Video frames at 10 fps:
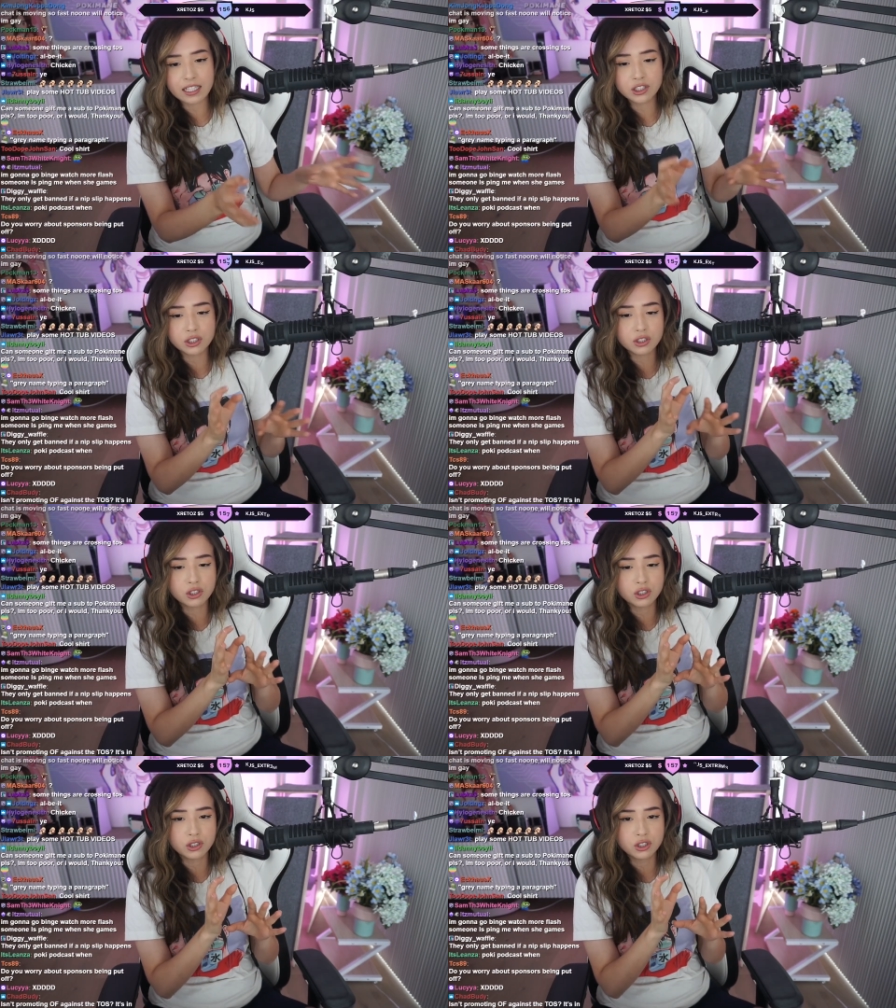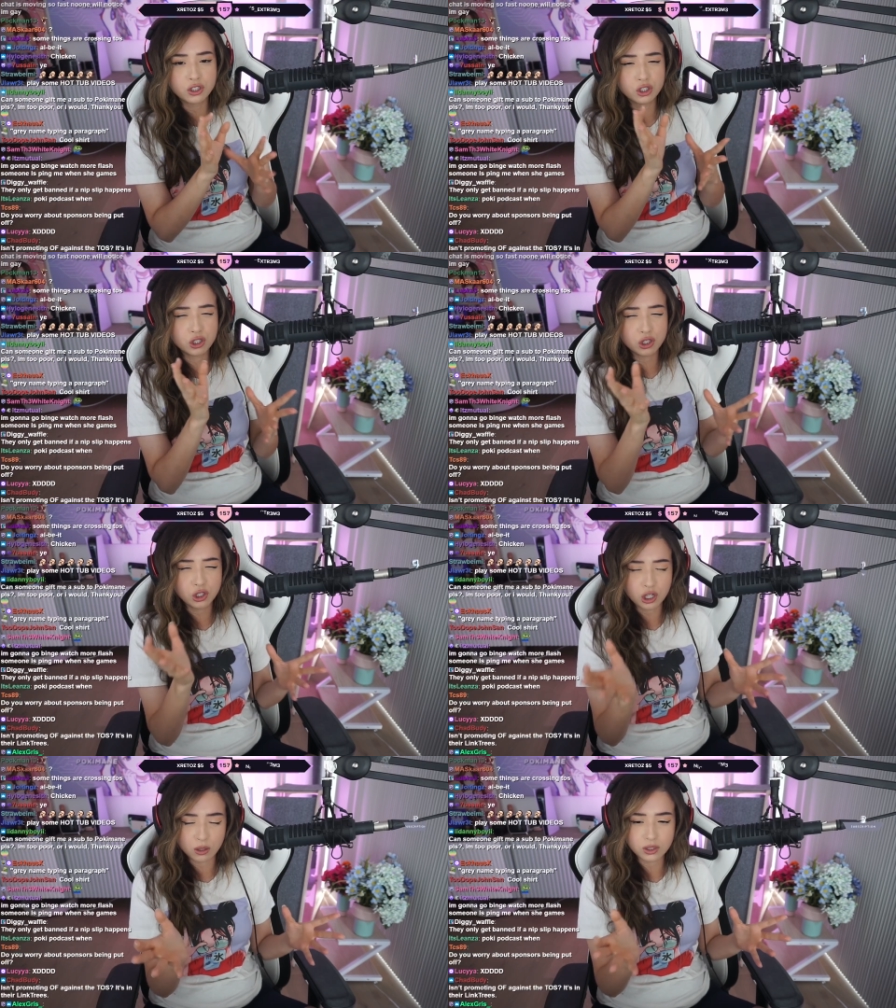It just
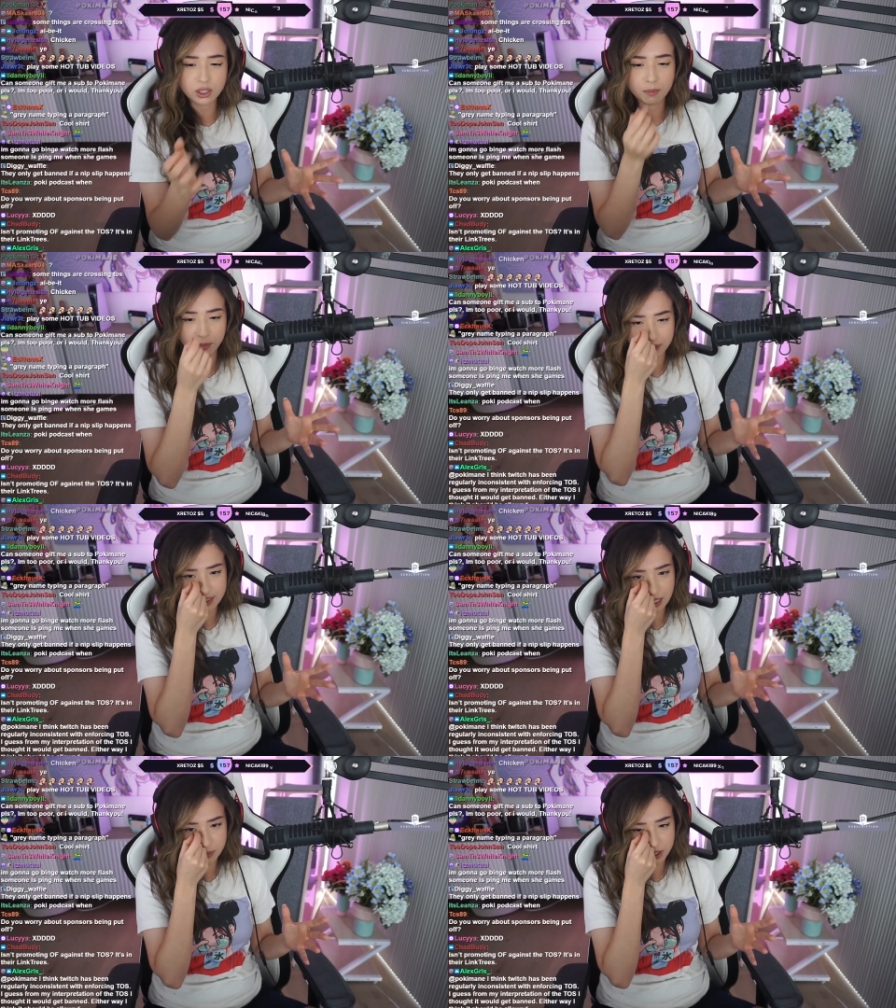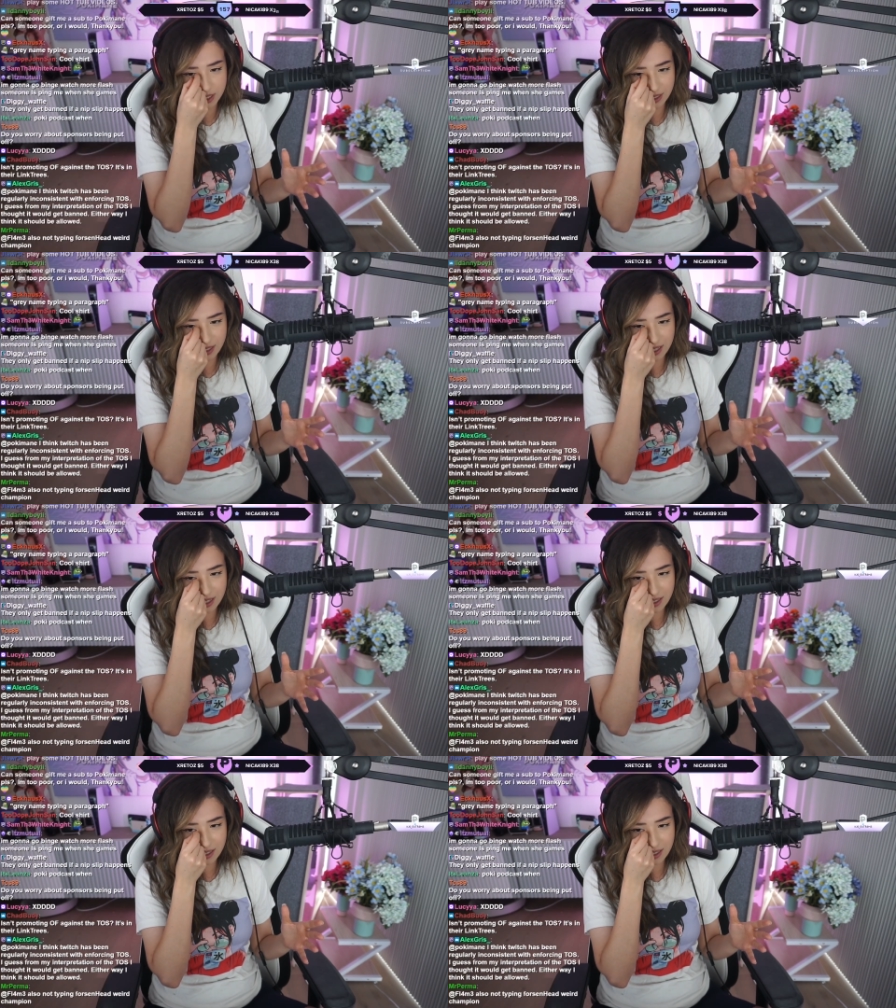shows a perception,